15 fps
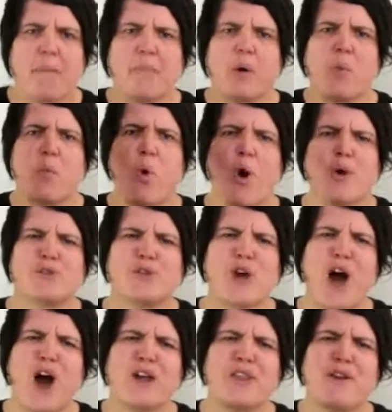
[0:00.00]
But what
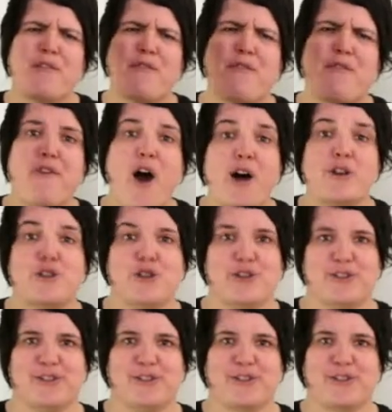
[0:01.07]
are the
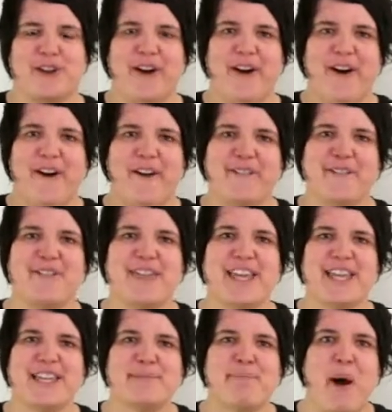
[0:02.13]
functions of
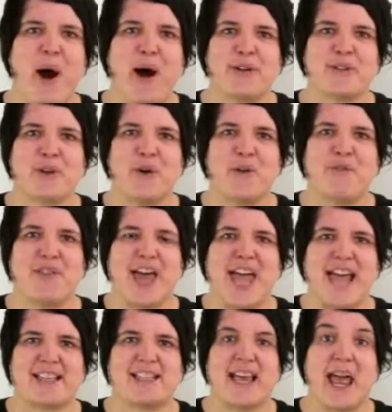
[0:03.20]
these parts of the
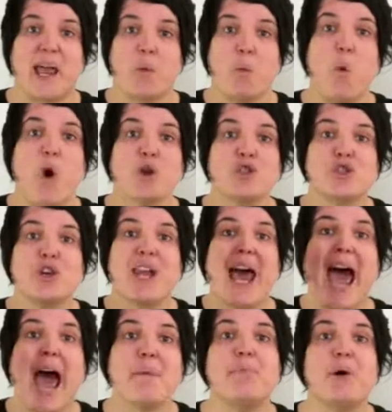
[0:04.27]
essay? What should
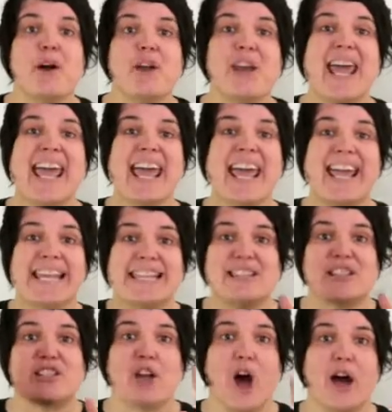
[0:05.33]
happen
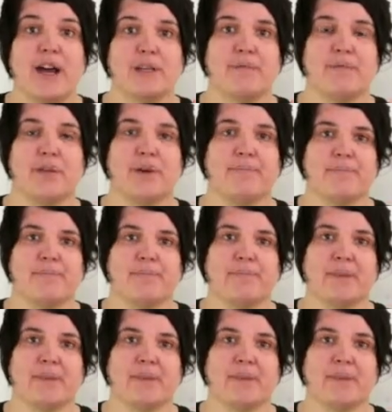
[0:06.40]
inside of them?